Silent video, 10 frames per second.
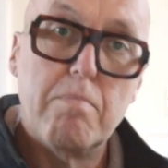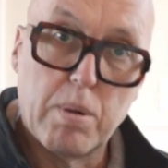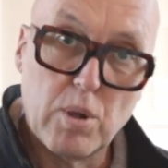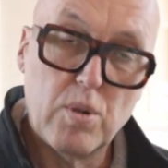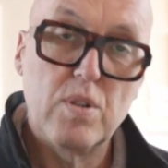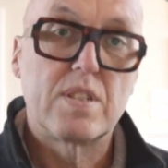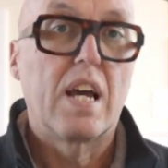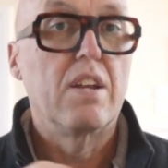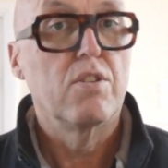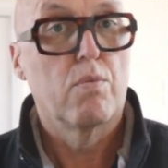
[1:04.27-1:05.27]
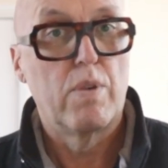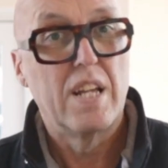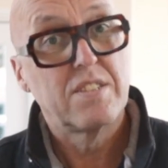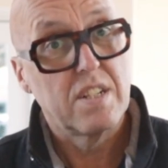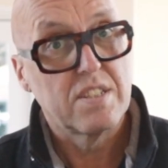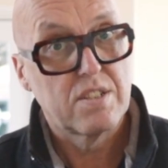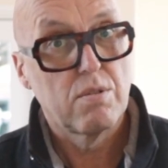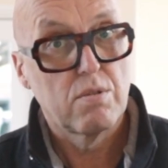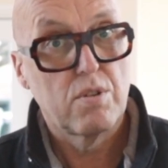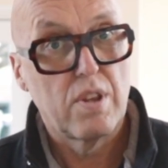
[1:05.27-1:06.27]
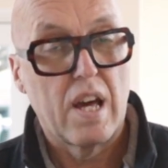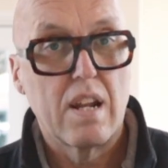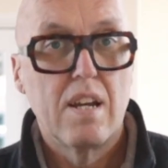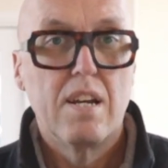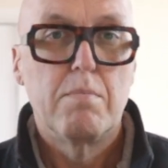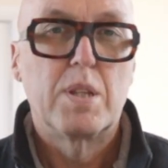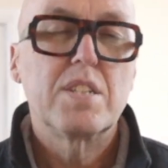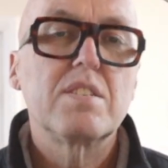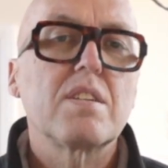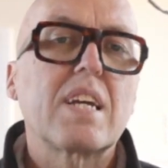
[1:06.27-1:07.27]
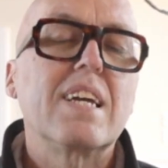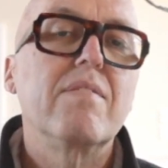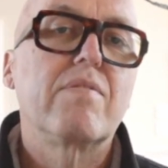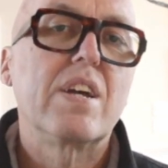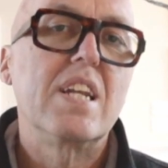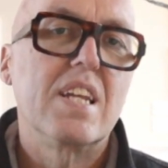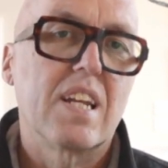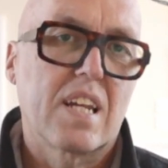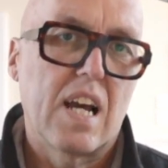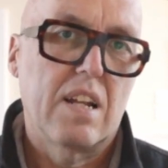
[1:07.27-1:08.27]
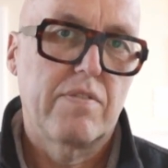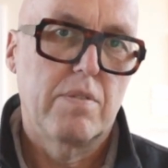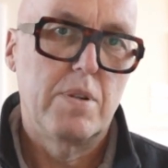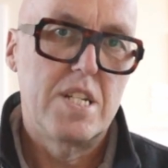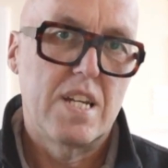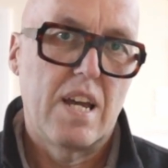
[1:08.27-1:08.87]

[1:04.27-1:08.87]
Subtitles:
blues and your reds, and I still do that, but this is a convenient colour for me to